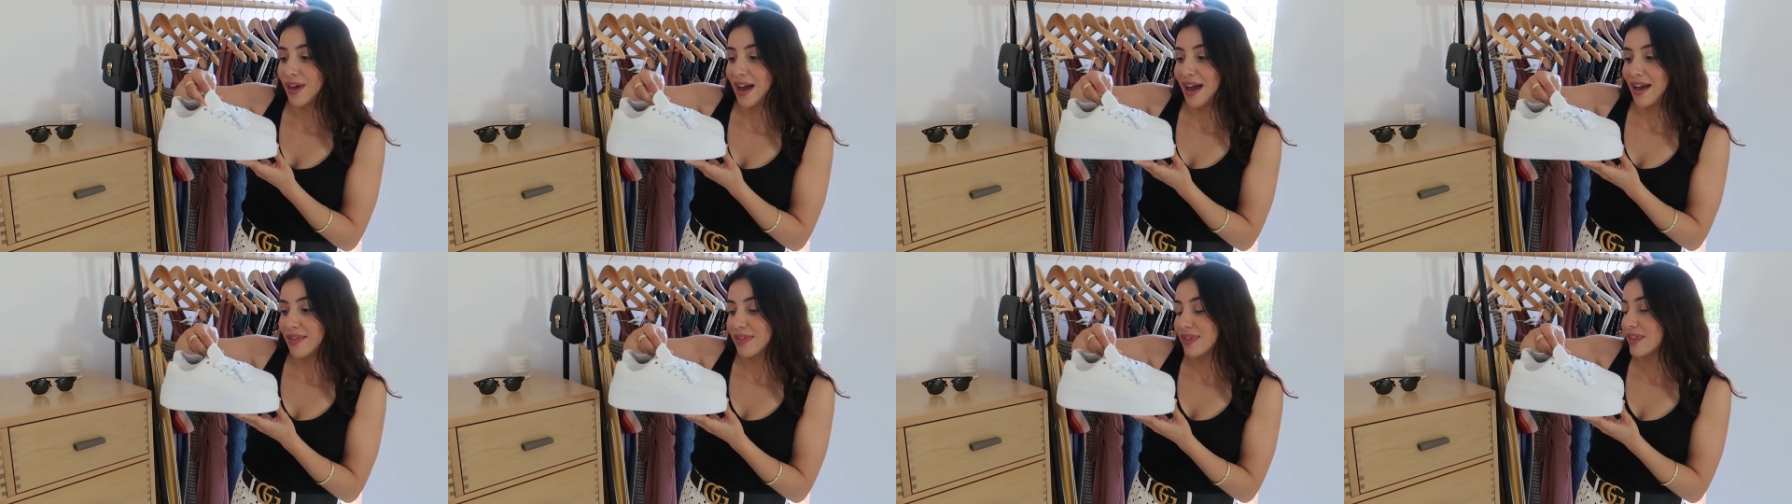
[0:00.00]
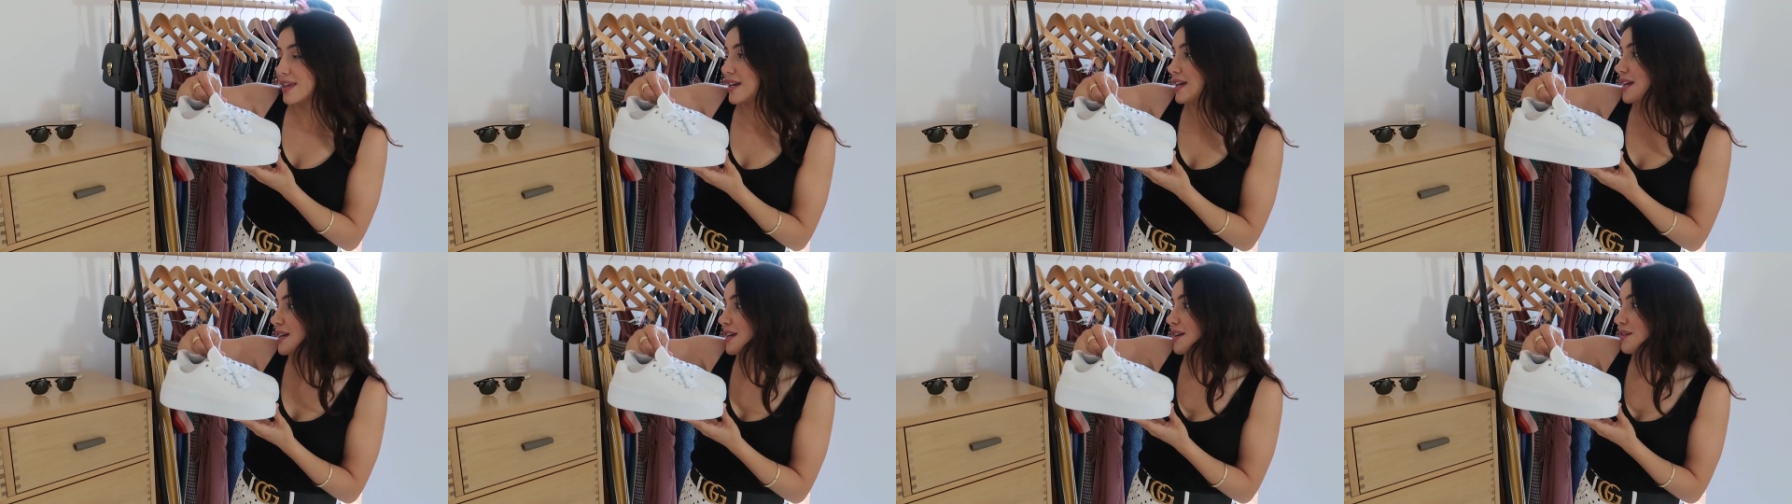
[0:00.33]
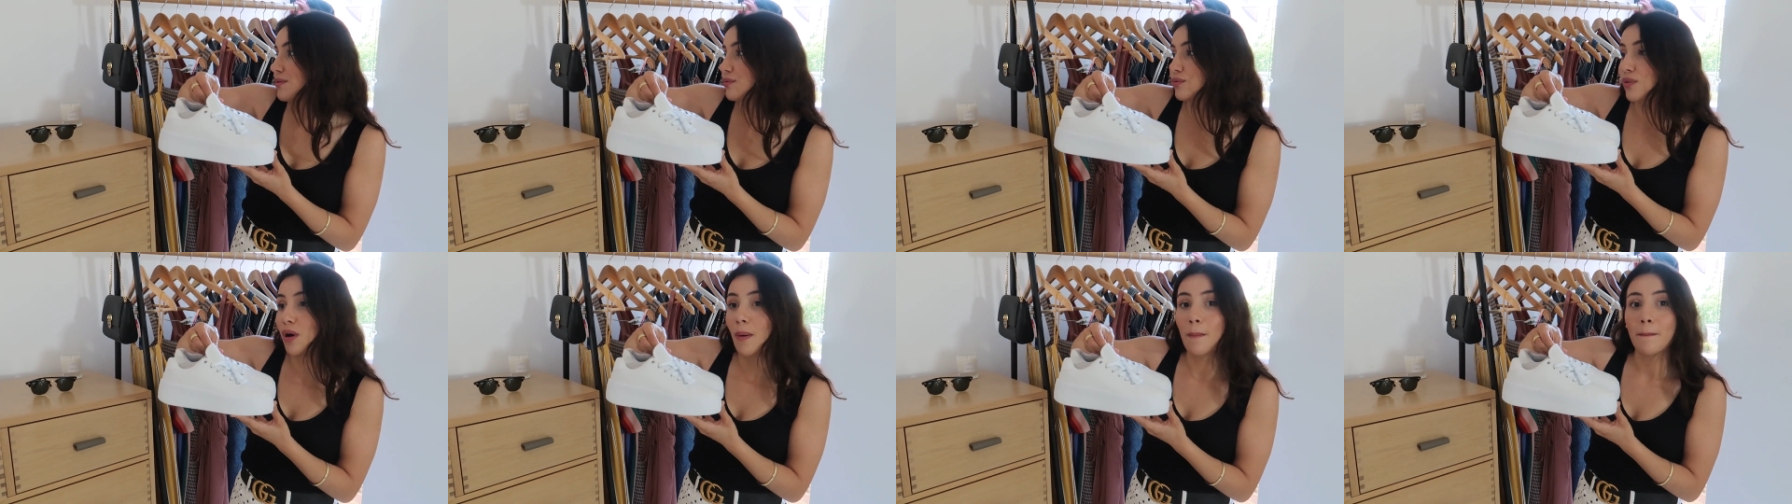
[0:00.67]
that the
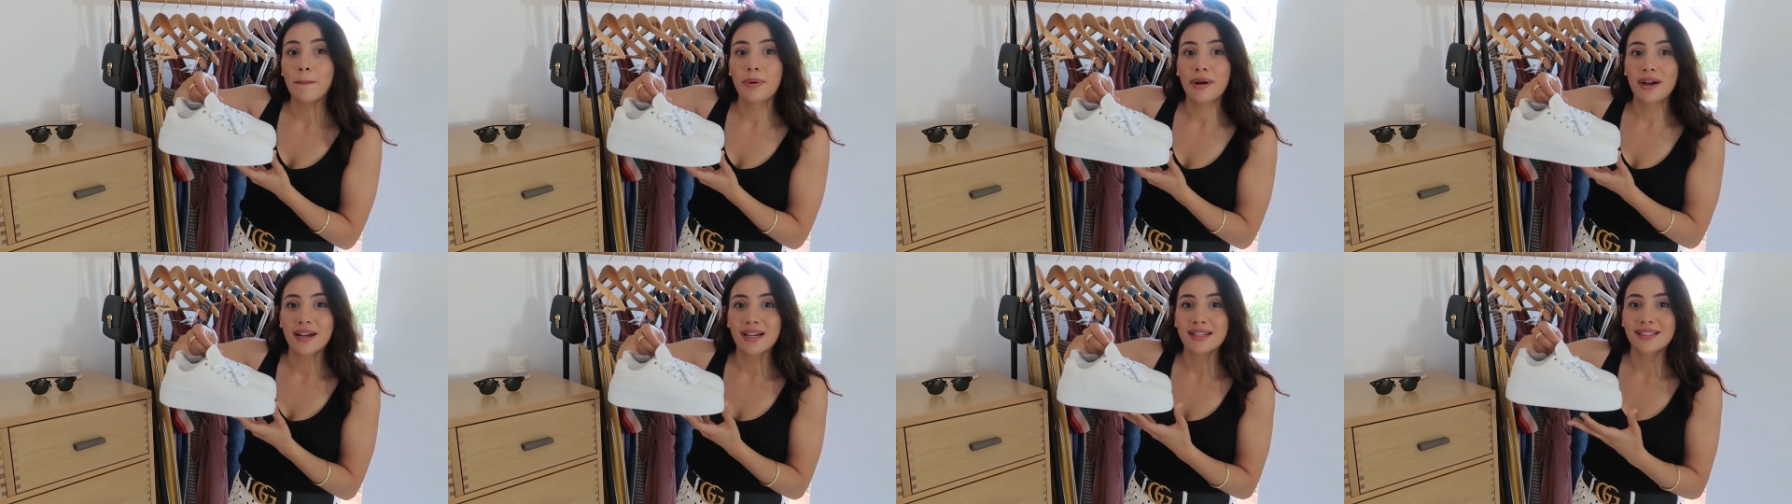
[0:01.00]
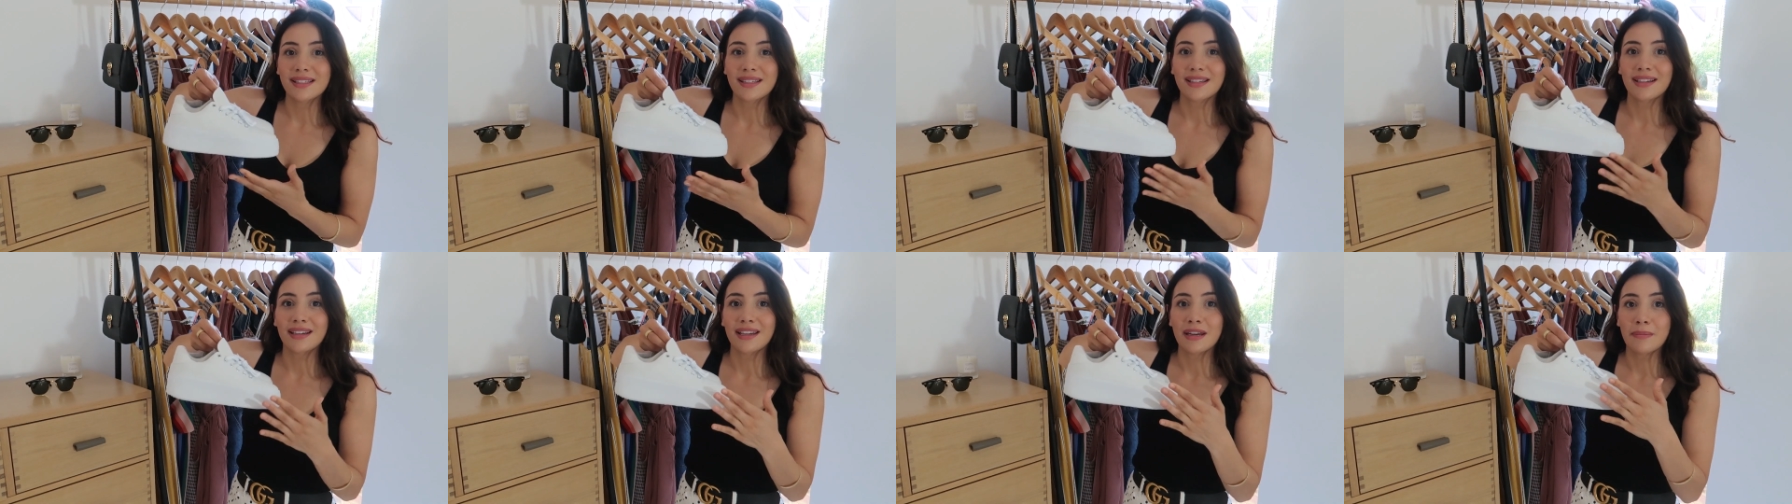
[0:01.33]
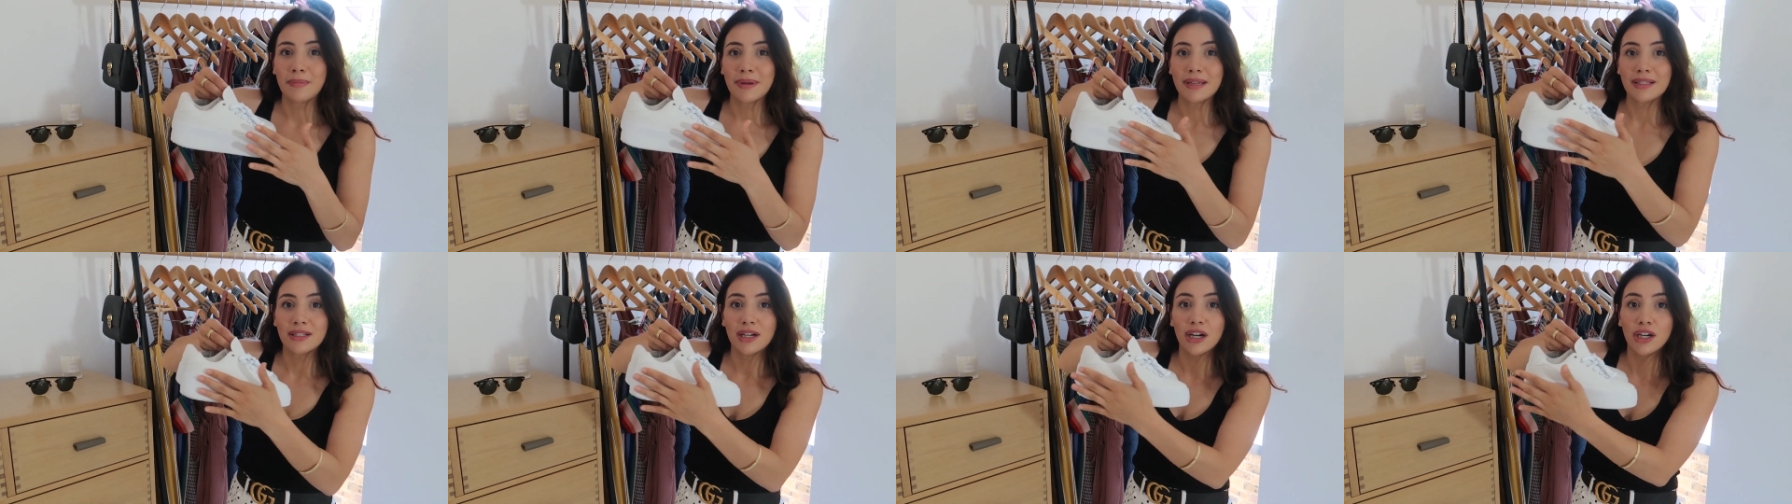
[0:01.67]
romper isn't going to
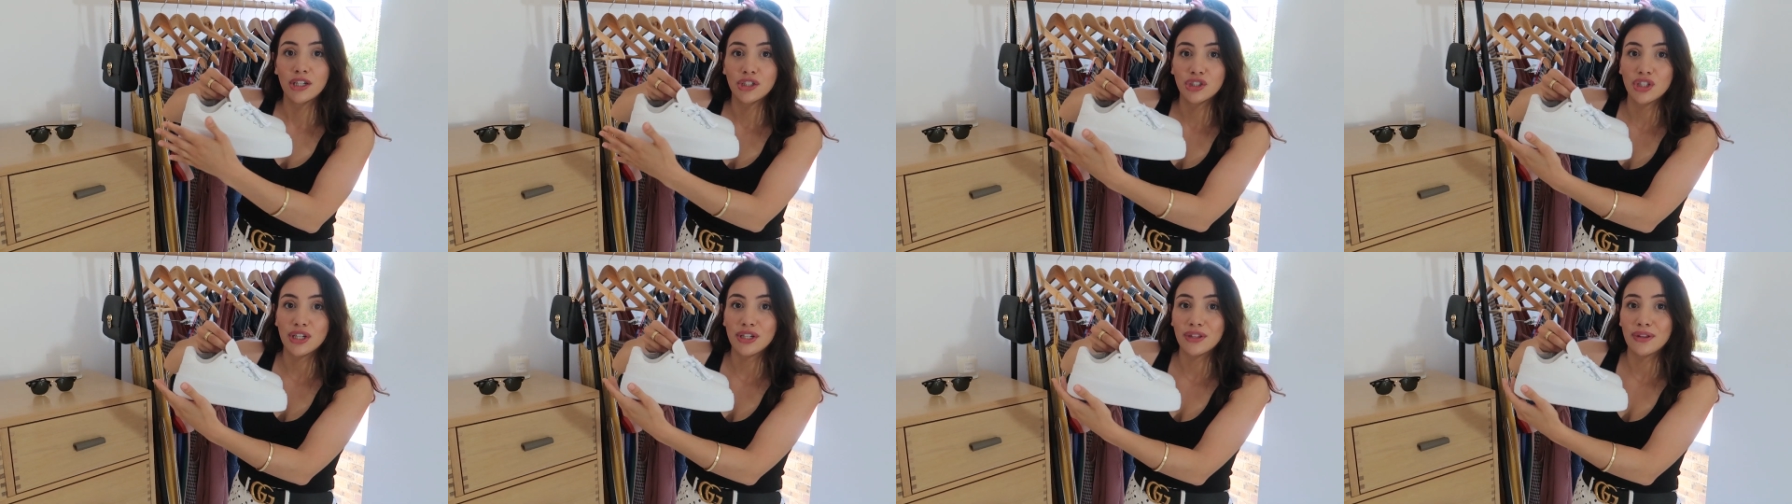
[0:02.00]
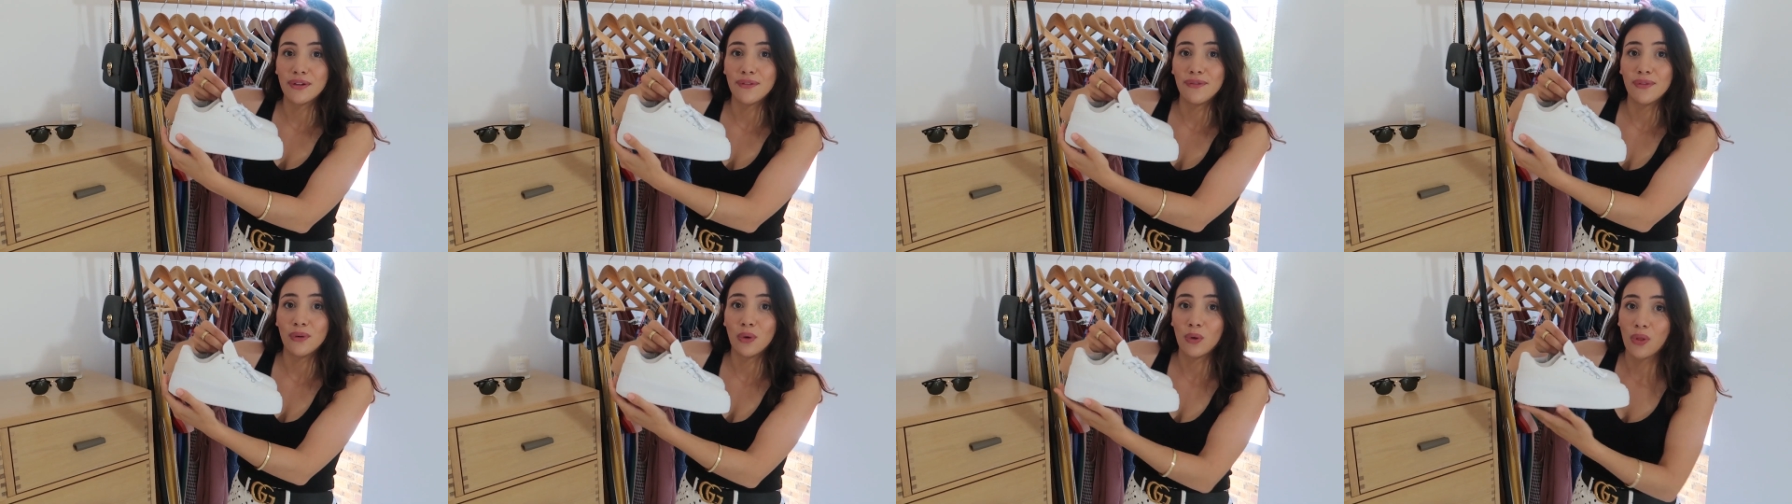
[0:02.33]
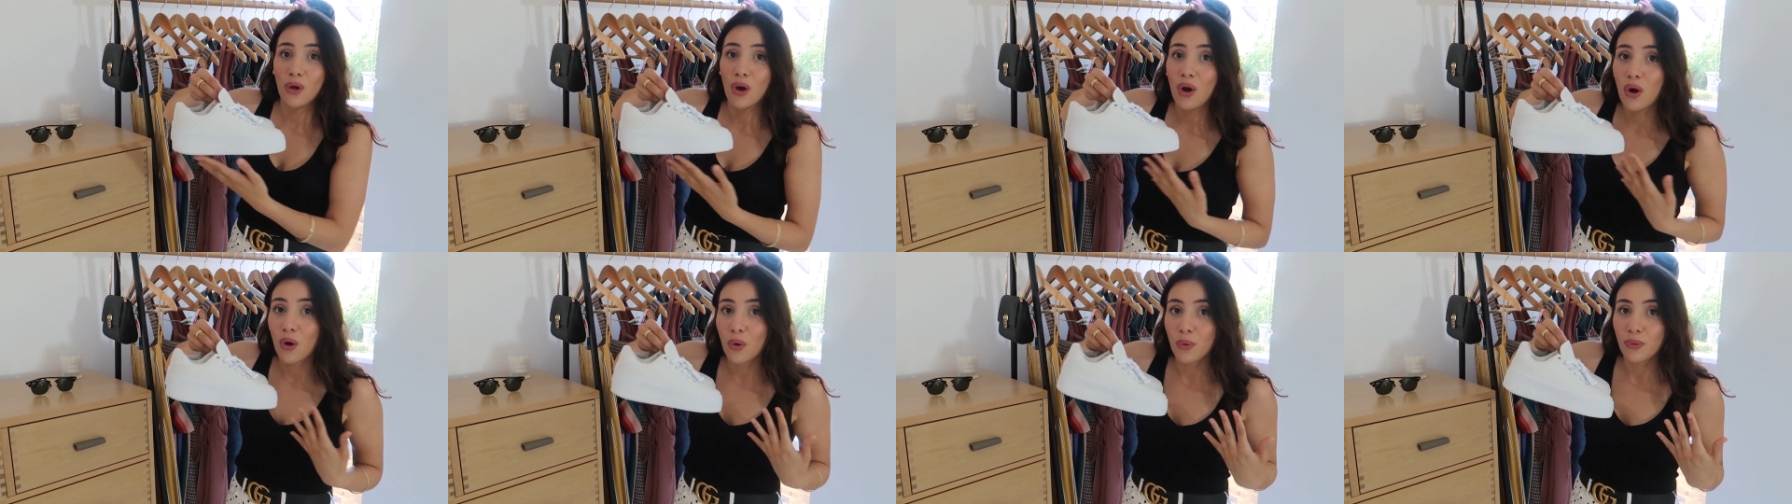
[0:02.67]
be touching the floor
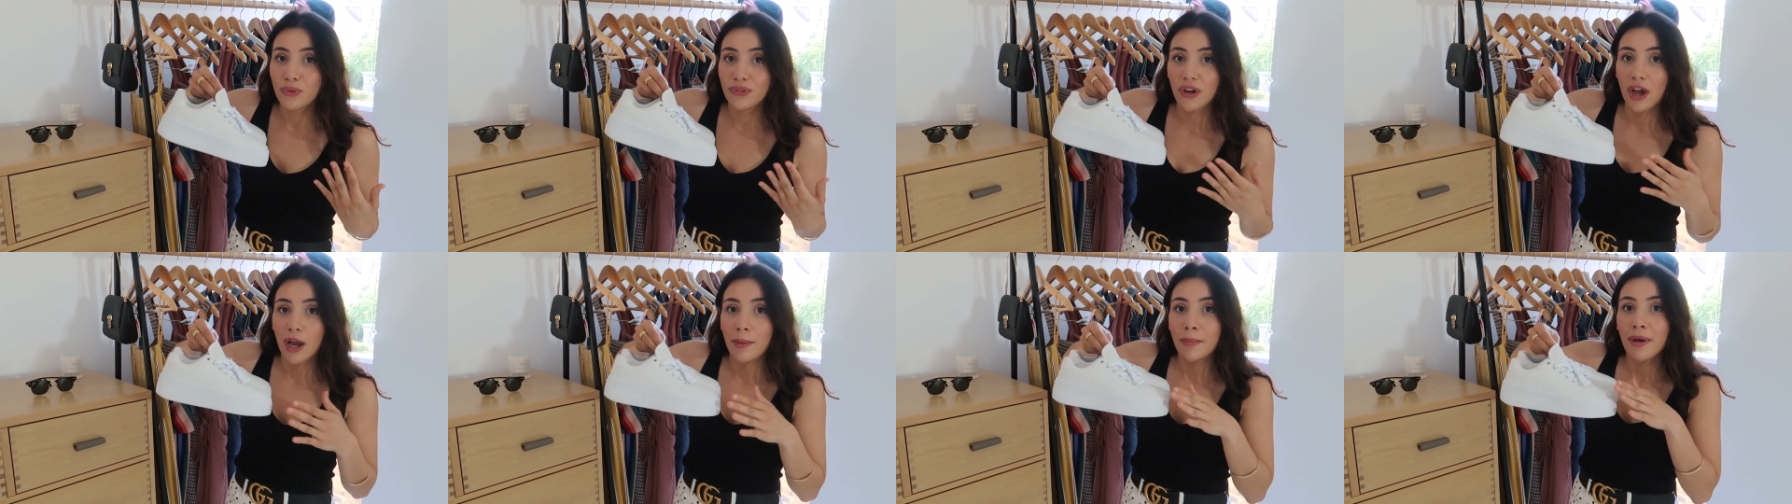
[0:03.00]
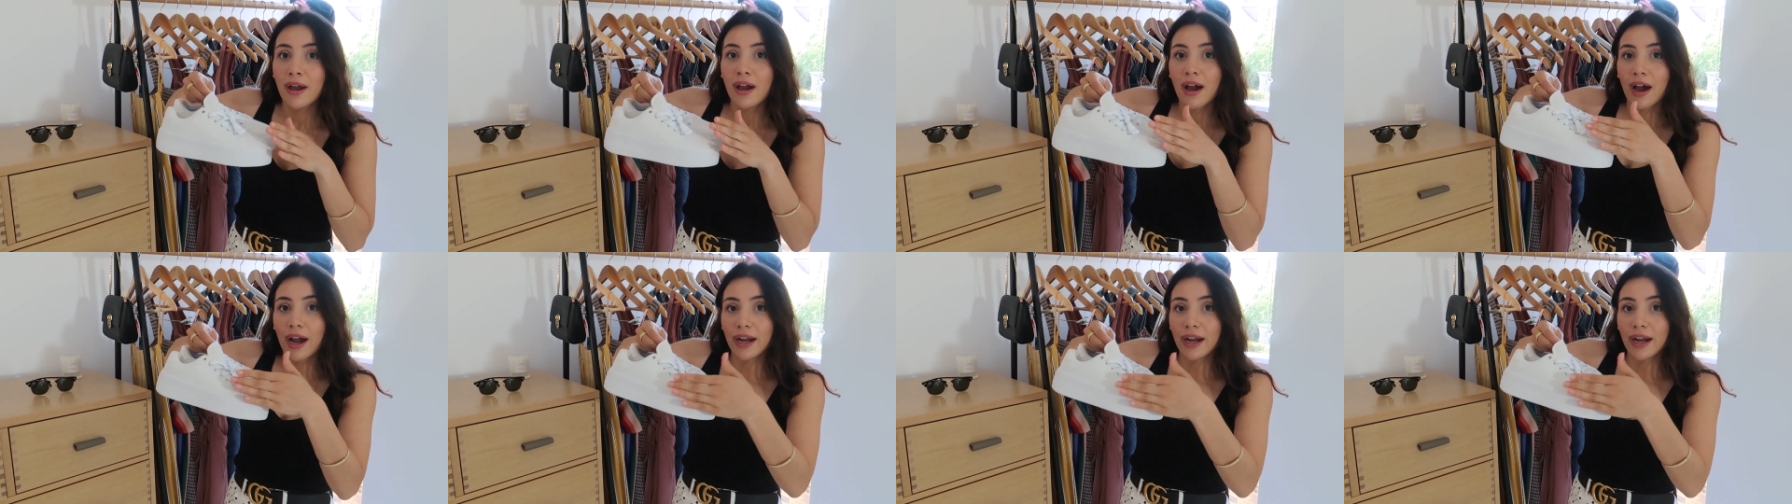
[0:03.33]
the whole time.